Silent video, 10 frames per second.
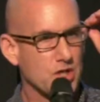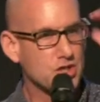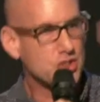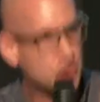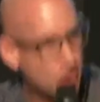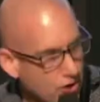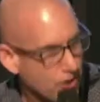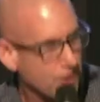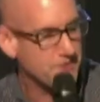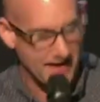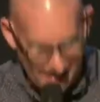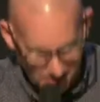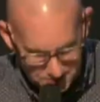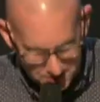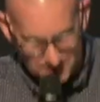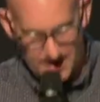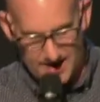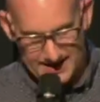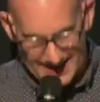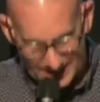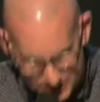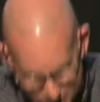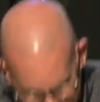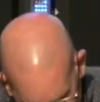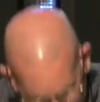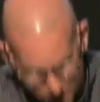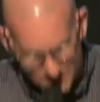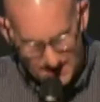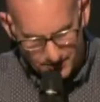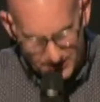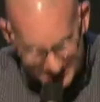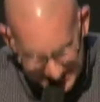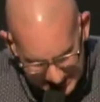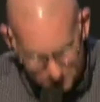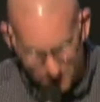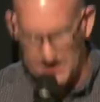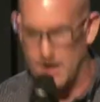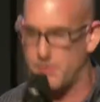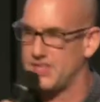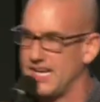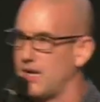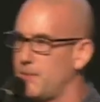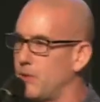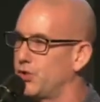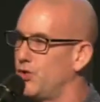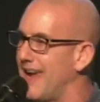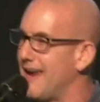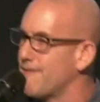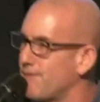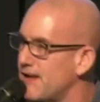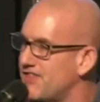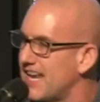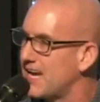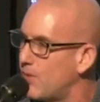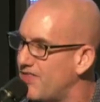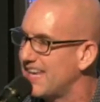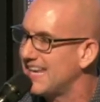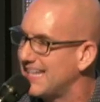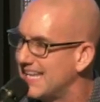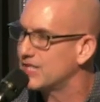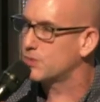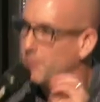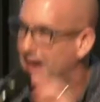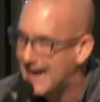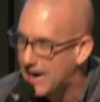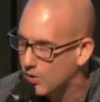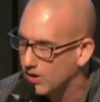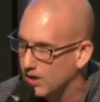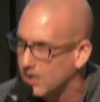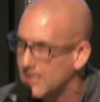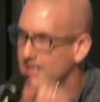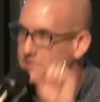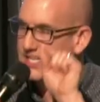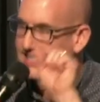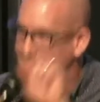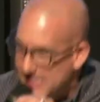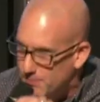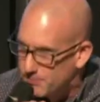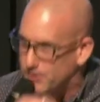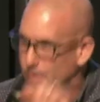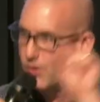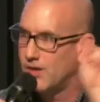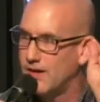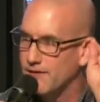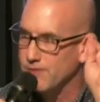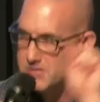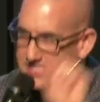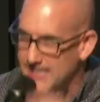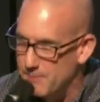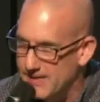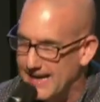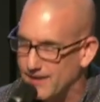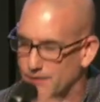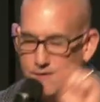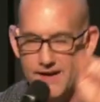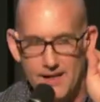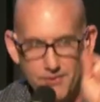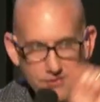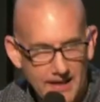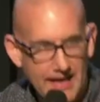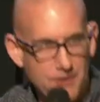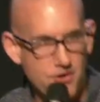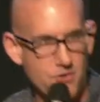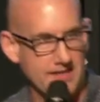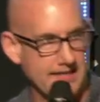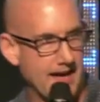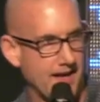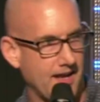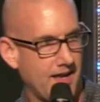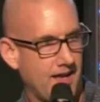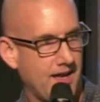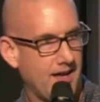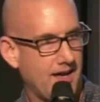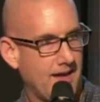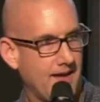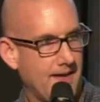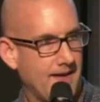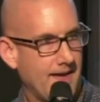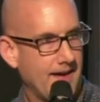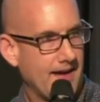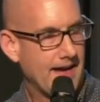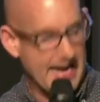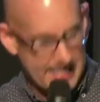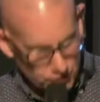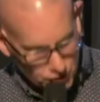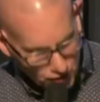to serve the house of God and serve the kingdom of God, but the enemy will do everything within his power to keep you from stepping out in faith and doing that. And he'll